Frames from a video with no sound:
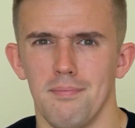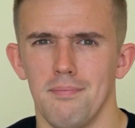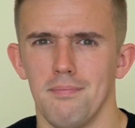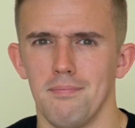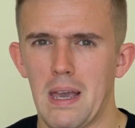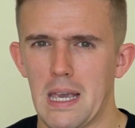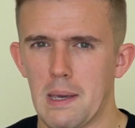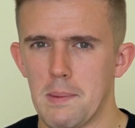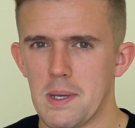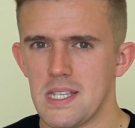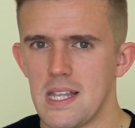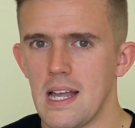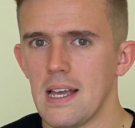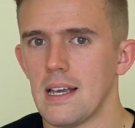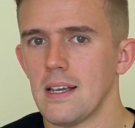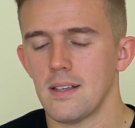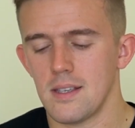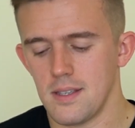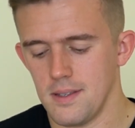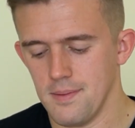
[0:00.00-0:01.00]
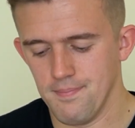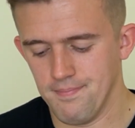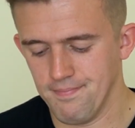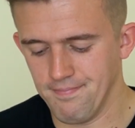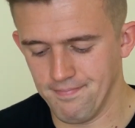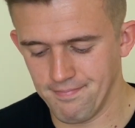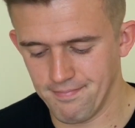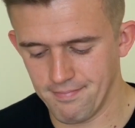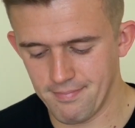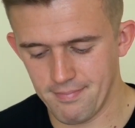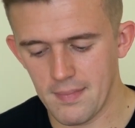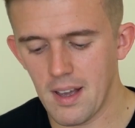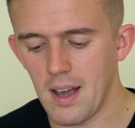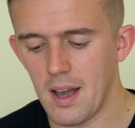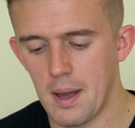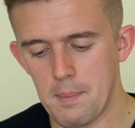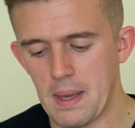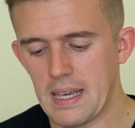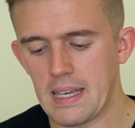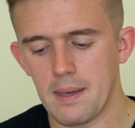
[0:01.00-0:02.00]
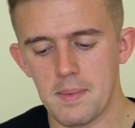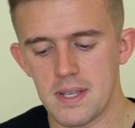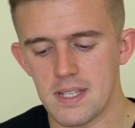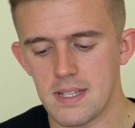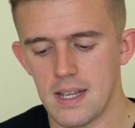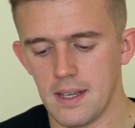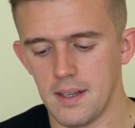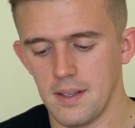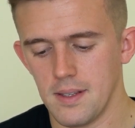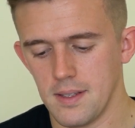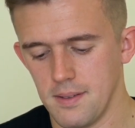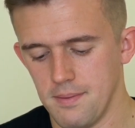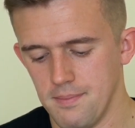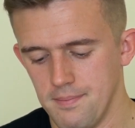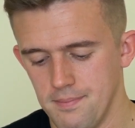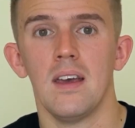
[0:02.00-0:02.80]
Make mistakes. I'm making mistakes.